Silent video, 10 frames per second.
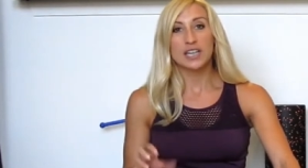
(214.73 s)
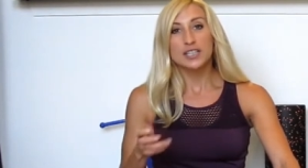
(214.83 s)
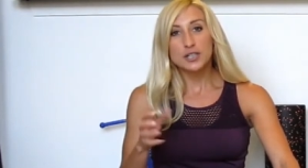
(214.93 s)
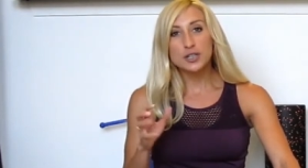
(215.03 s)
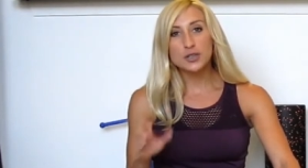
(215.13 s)

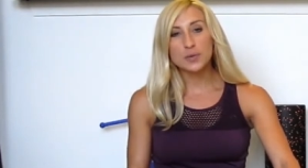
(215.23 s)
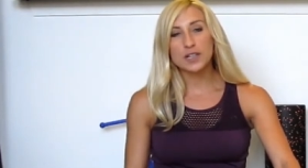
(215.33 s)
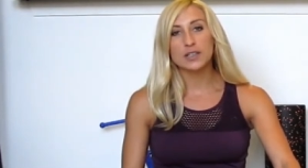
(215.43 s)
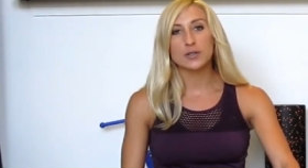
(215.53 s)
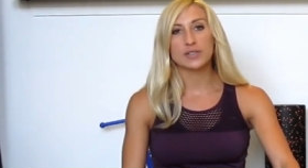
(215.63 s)
so you just want
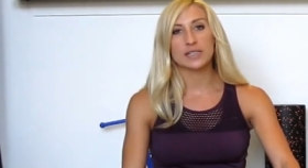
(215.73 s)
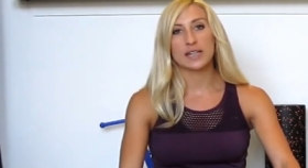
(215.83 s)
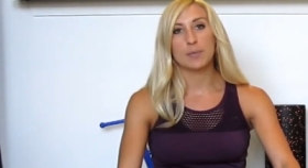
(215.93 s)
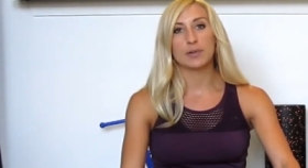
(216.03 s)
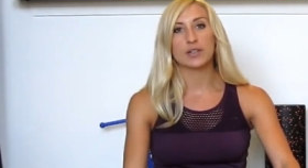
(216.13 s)
to loosen it
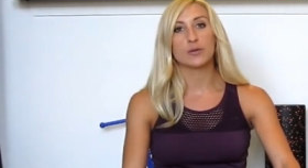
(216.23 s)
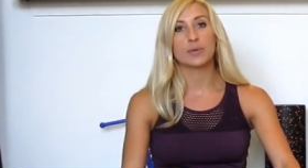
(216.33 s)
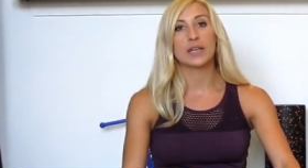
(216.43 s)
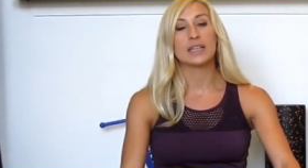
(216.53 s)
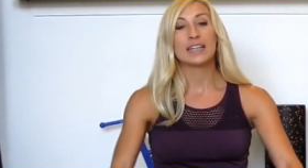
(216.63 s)
up a little
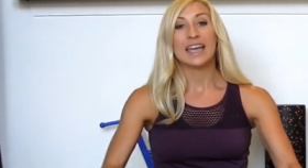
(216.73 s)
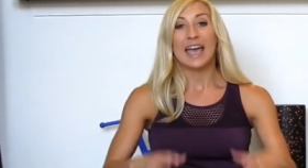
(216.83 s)
bit.